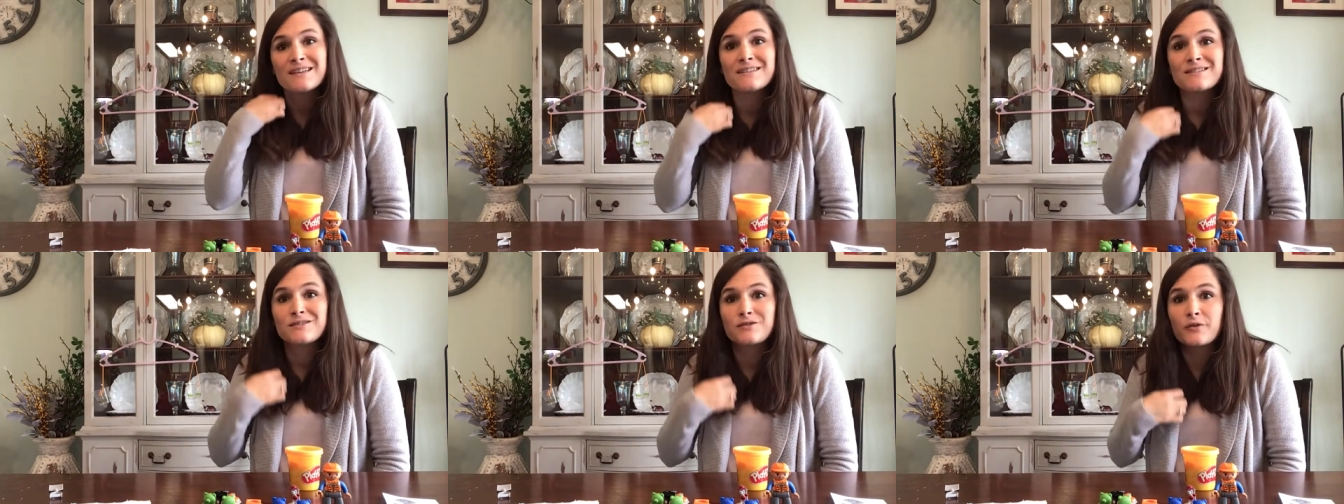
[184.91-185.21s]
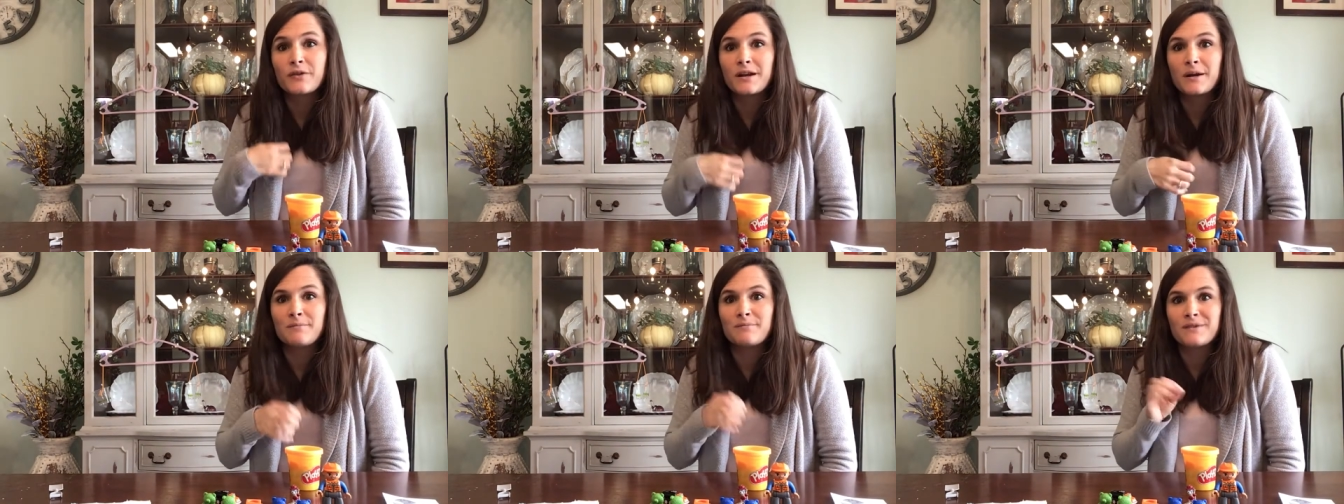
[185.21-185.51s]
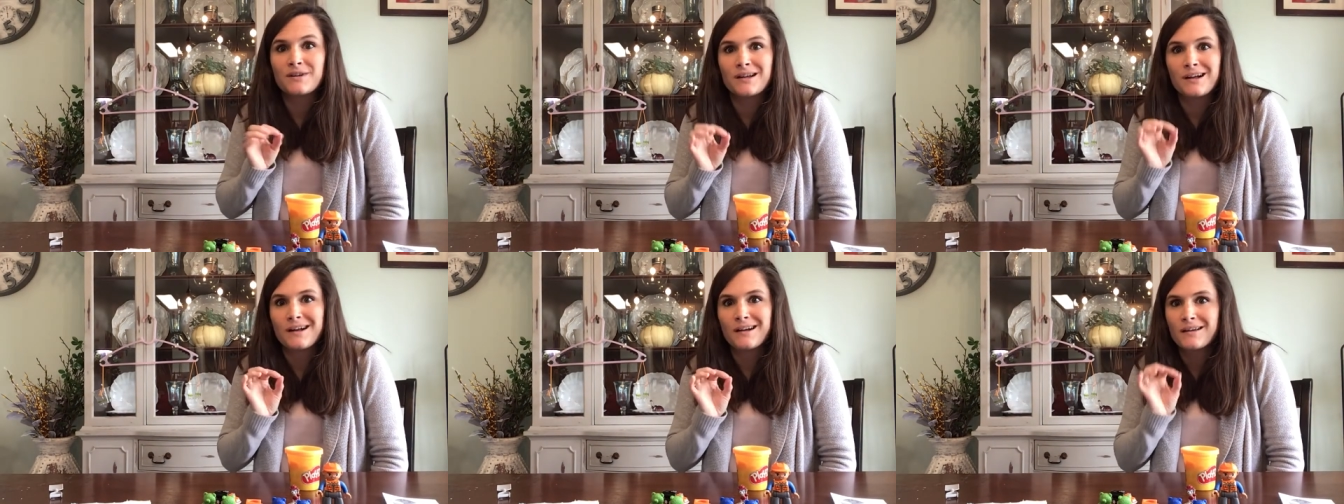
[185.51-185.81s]
so that
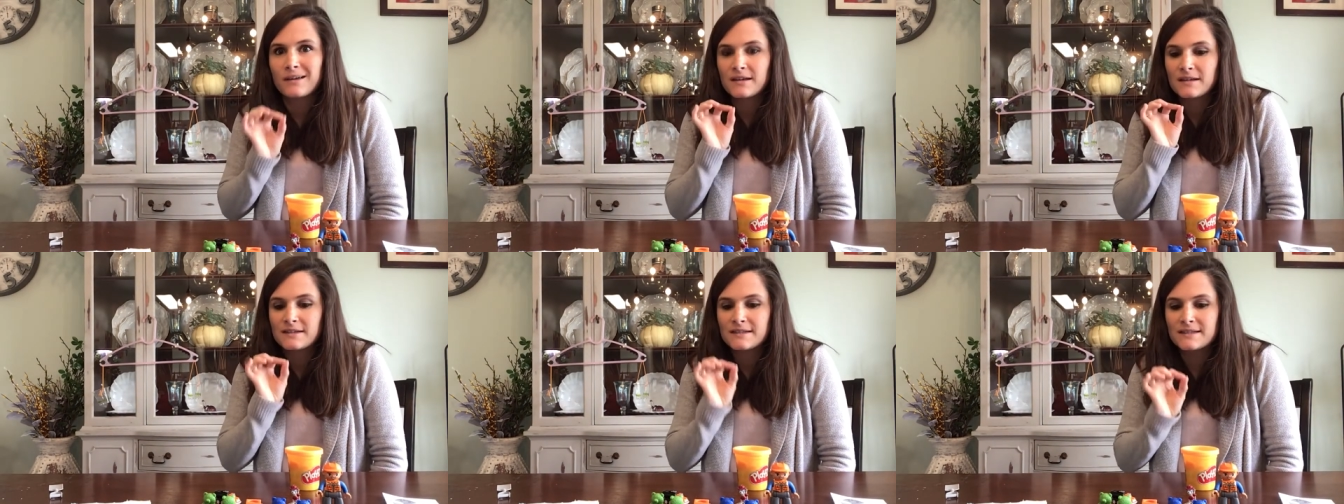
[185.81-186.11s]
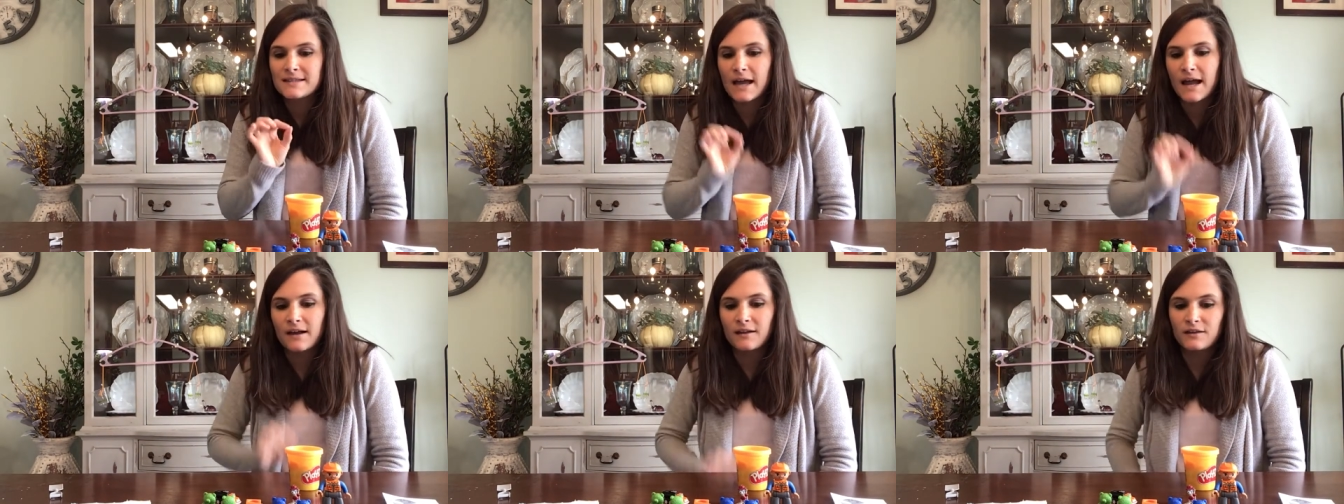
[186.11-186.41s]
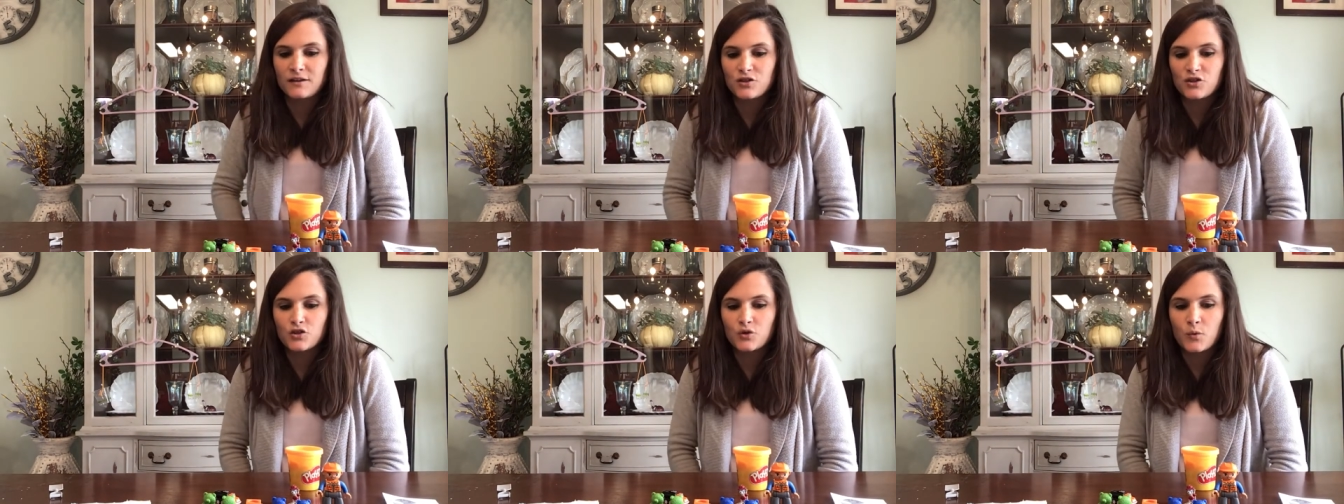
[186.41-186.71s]
I'm not
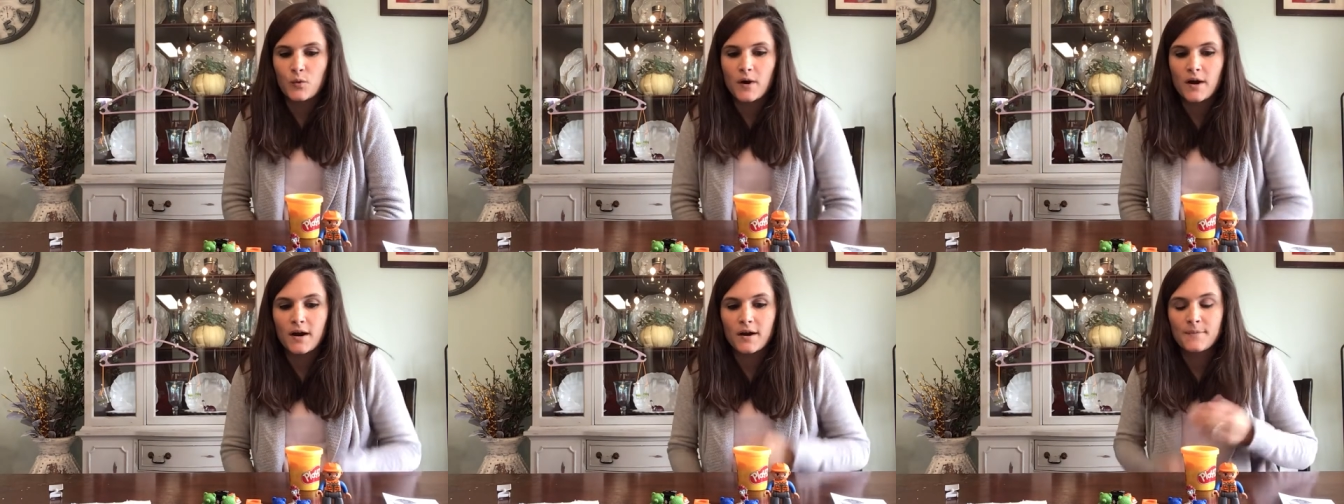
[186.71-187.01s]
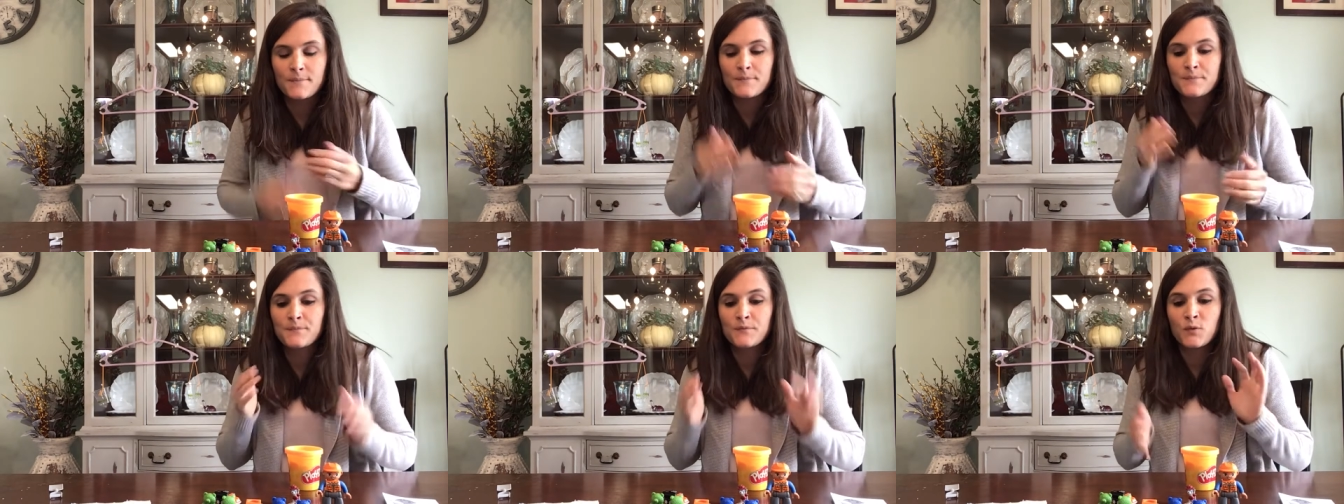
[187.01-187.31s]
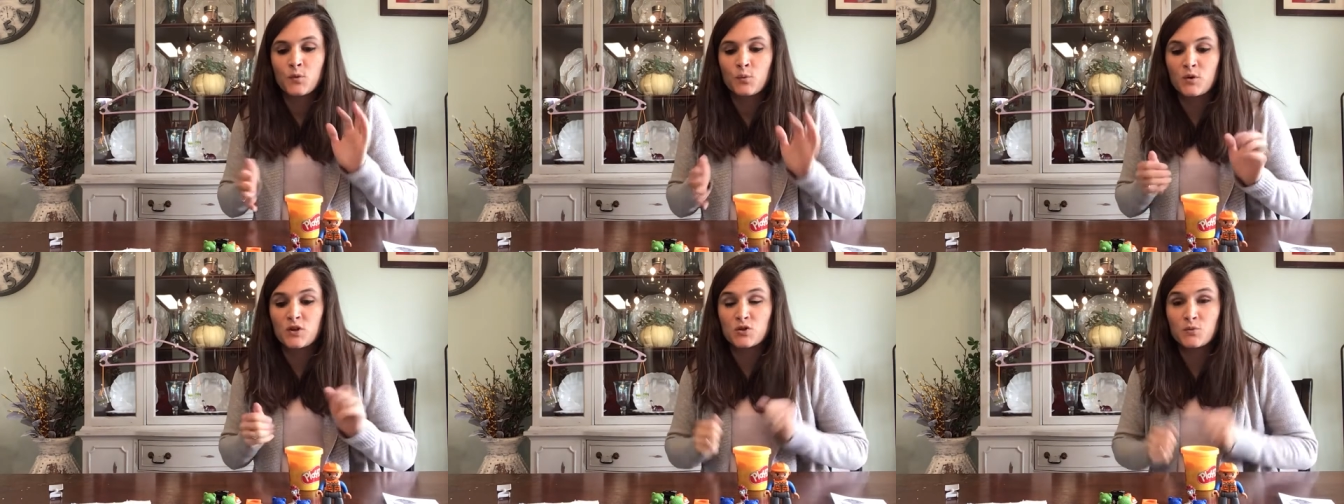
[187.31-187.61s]
exactly sure
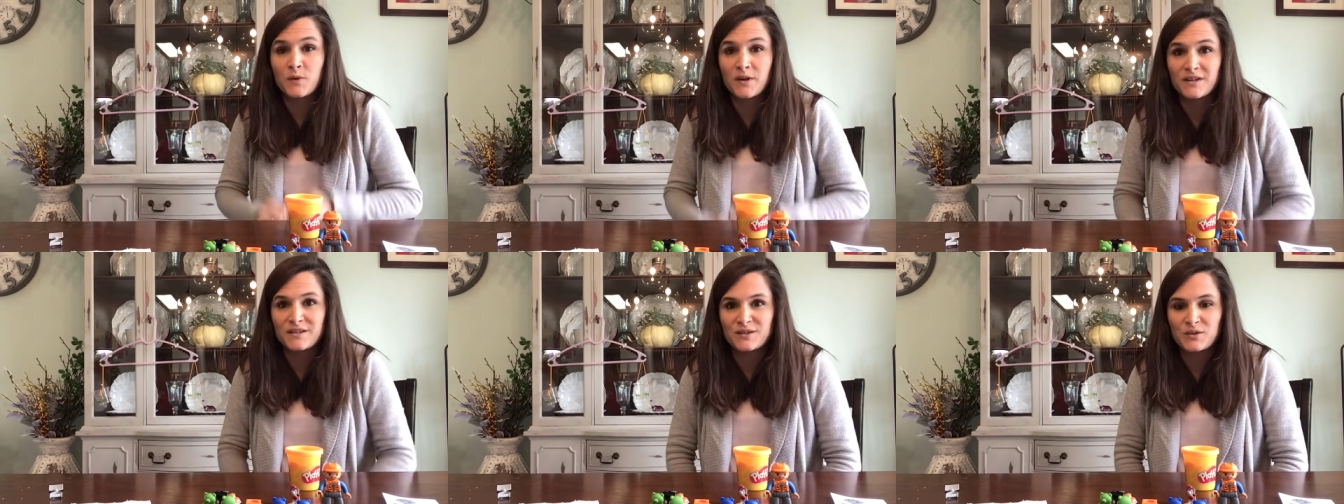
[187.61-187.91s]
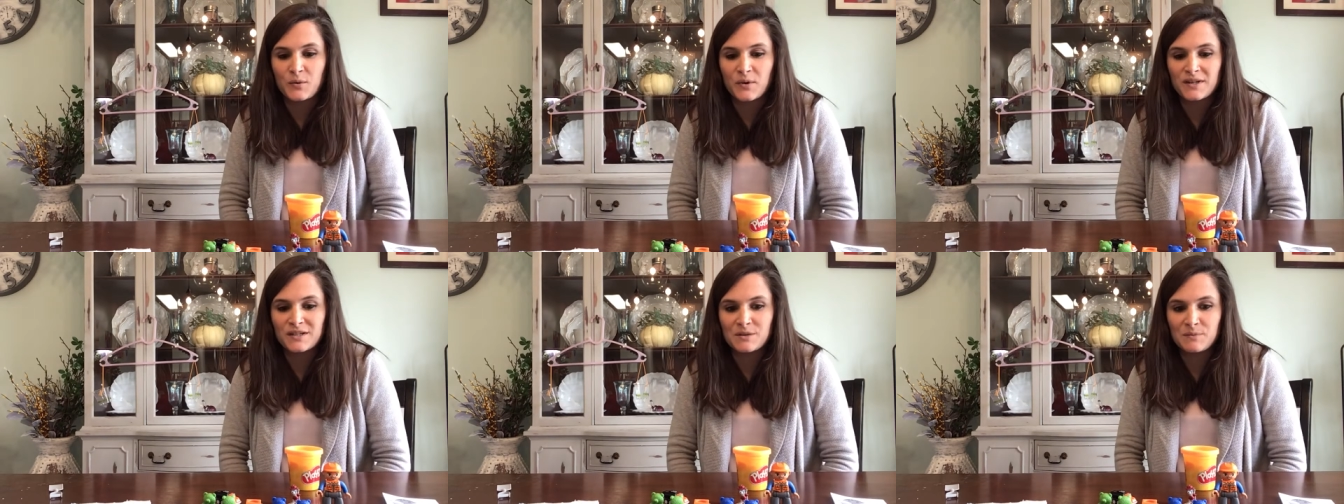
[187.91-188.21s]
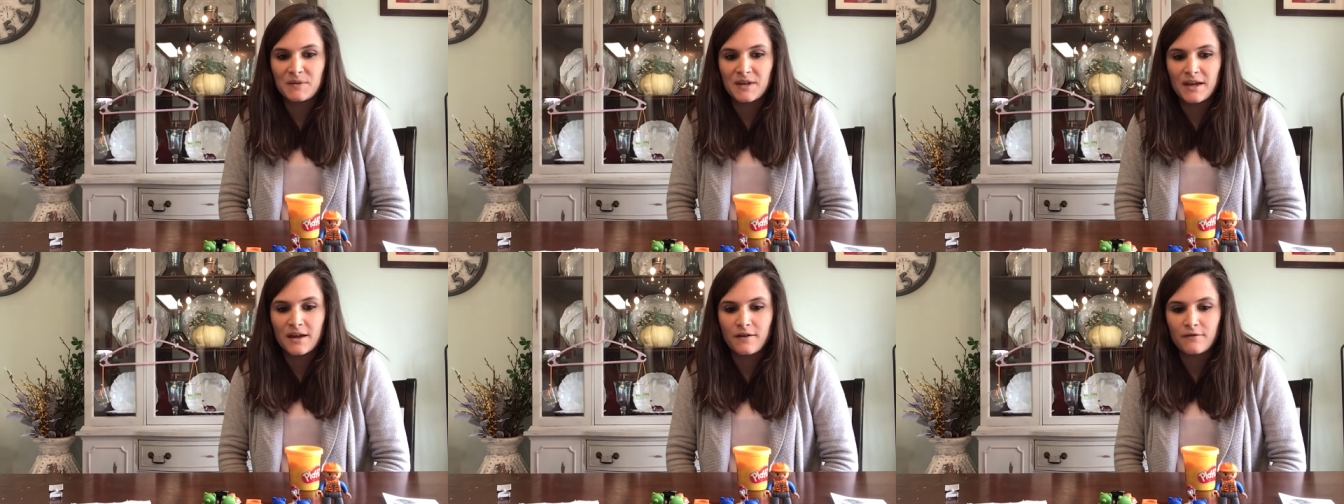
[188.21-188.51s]
which one is going
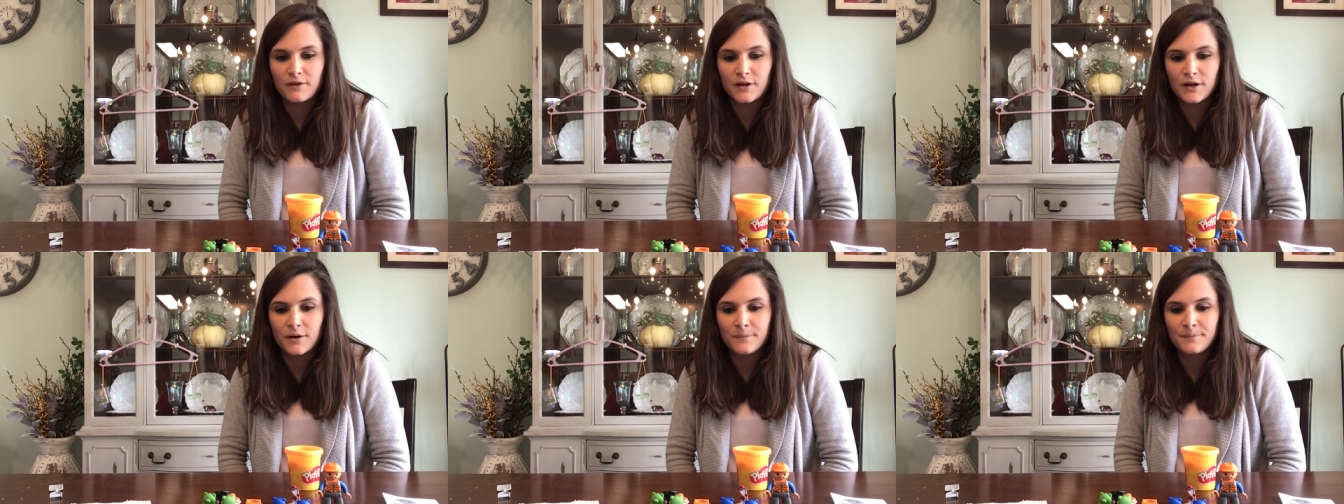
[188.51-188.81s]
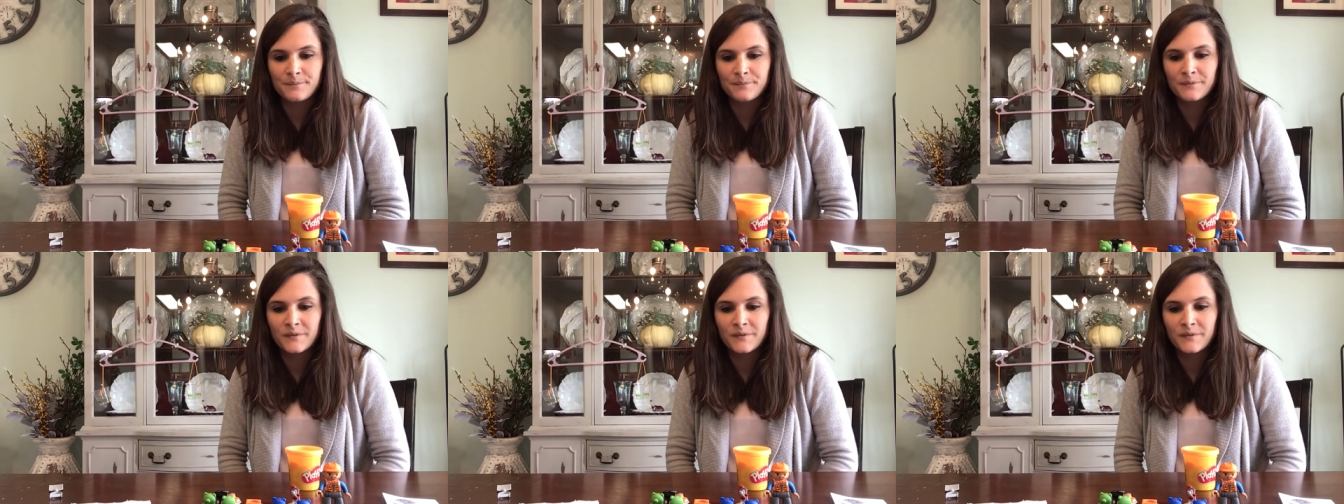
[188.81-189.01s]
to be heavier.